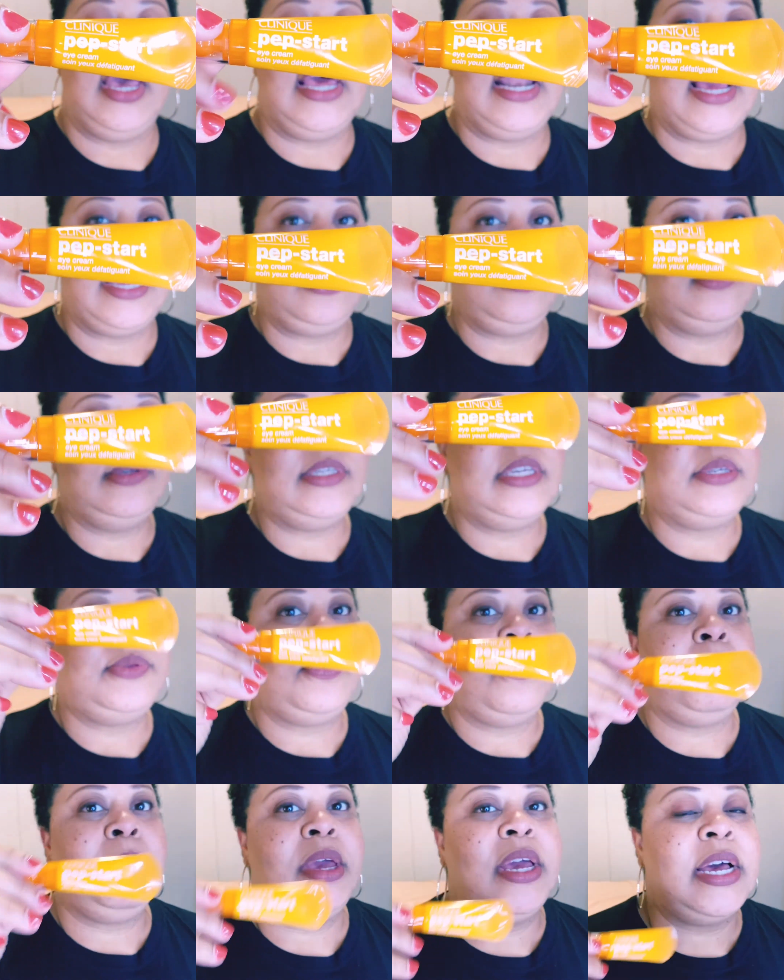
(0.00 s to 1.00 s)
I use this
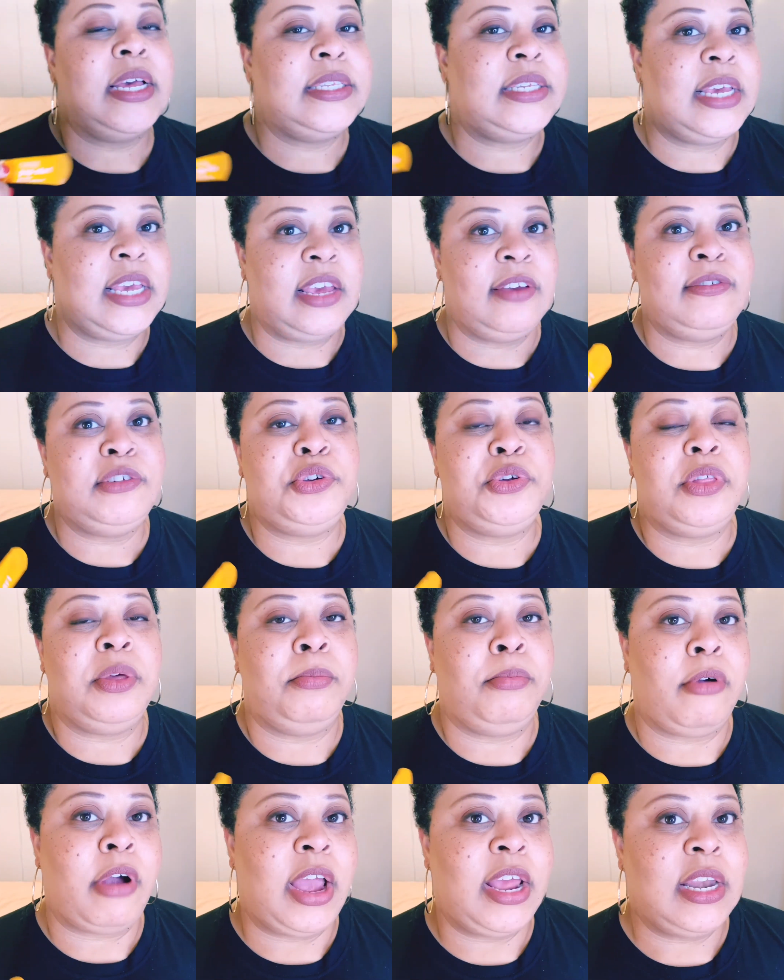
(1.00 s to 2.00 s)
one because it gives you the
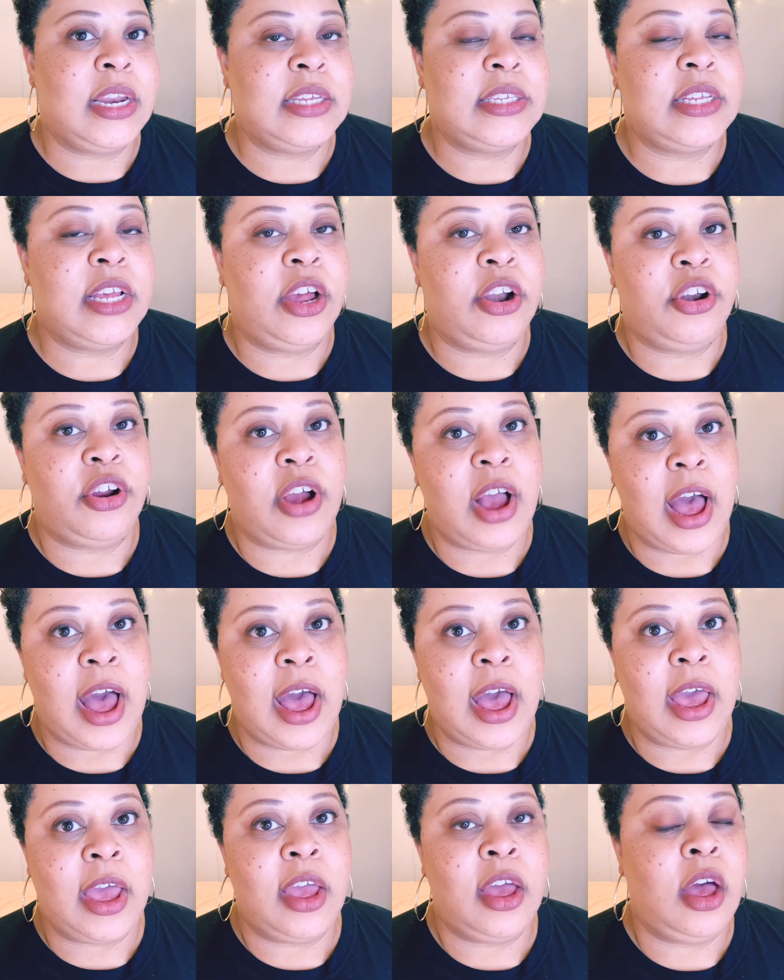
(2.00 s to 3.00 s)
brightness under
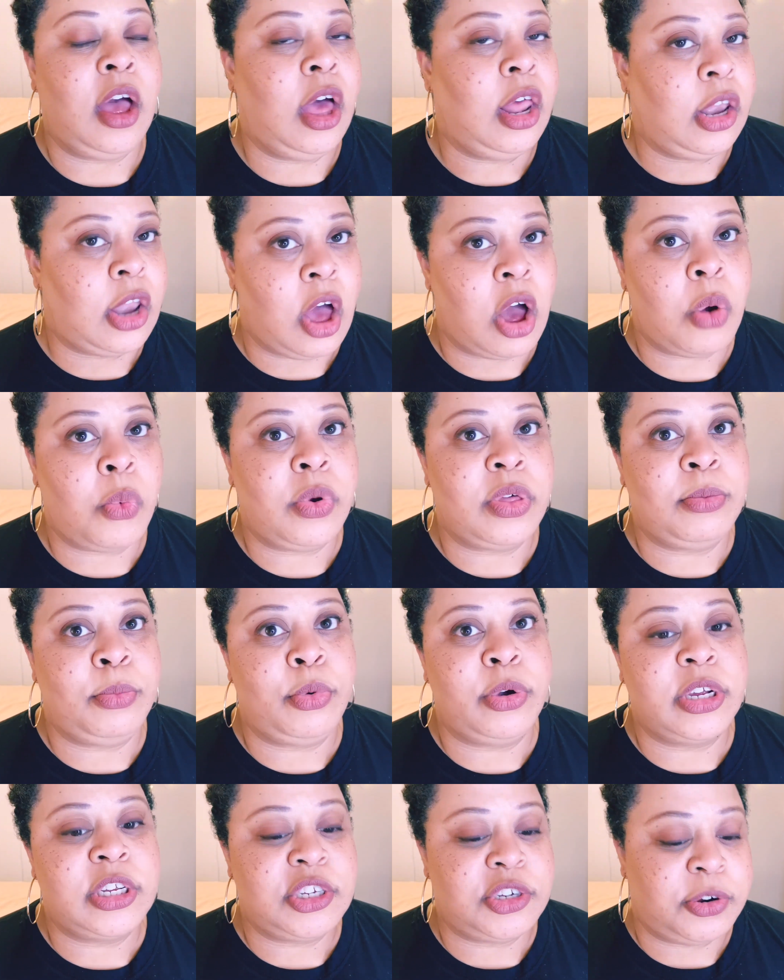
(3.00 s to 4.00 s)
eye along with
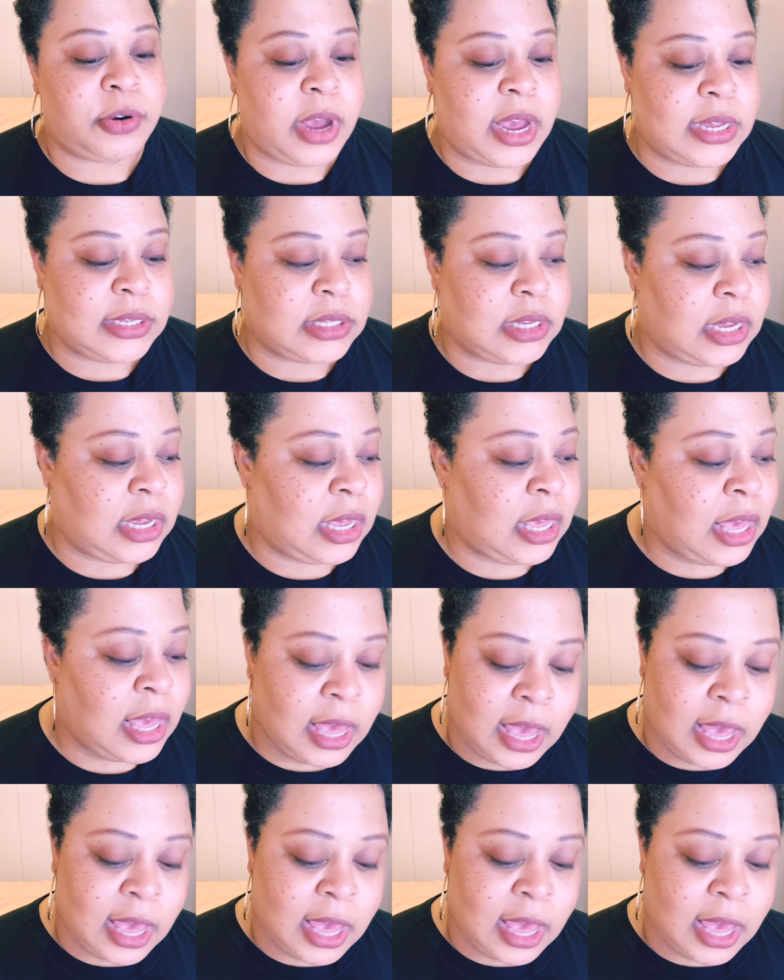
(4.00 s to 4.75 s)
moisturizing.